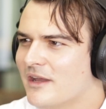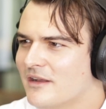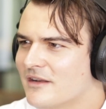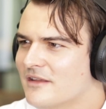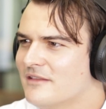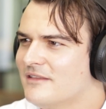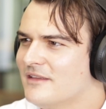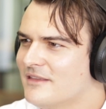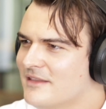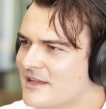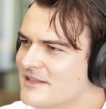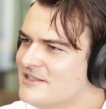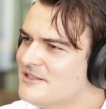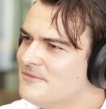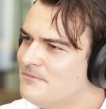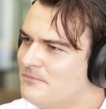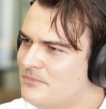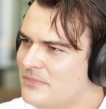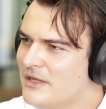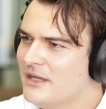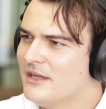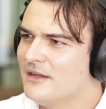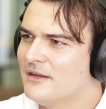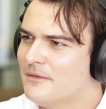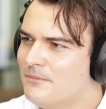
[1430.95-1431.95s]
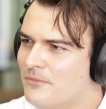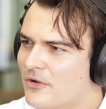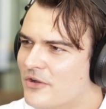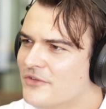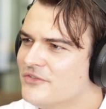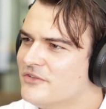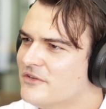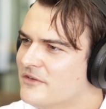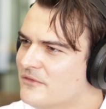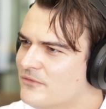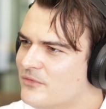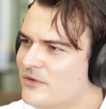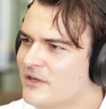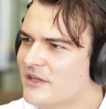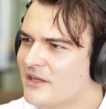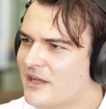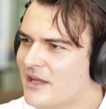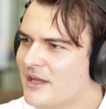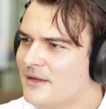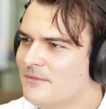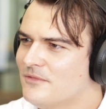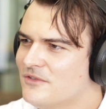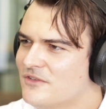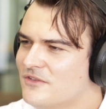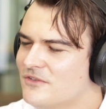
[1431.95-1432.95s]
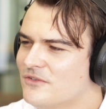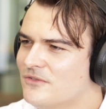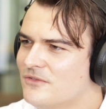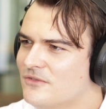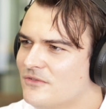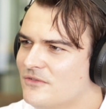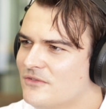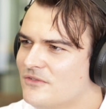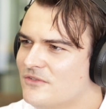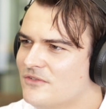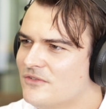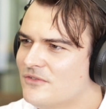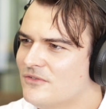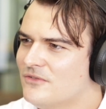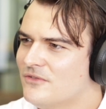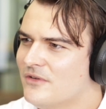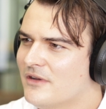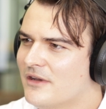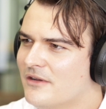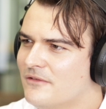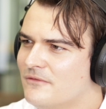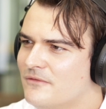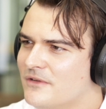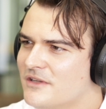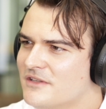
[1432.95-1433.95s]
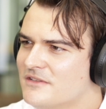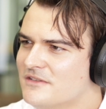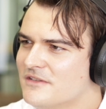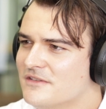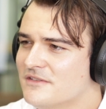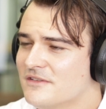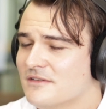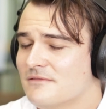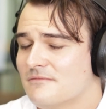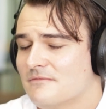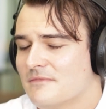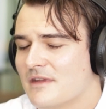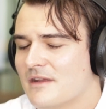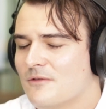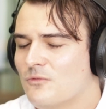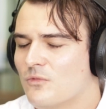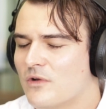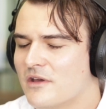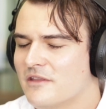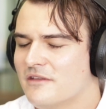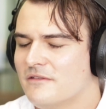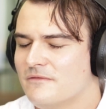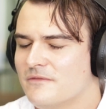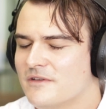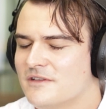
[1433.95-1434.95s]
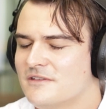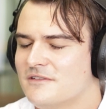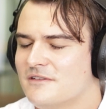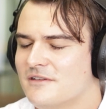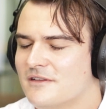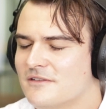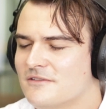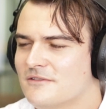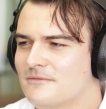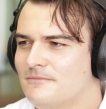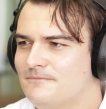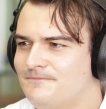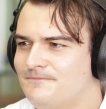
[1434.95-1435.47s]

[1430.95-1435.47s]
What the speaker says: And I think that's a big positive when it came to our investors and why they invest in us.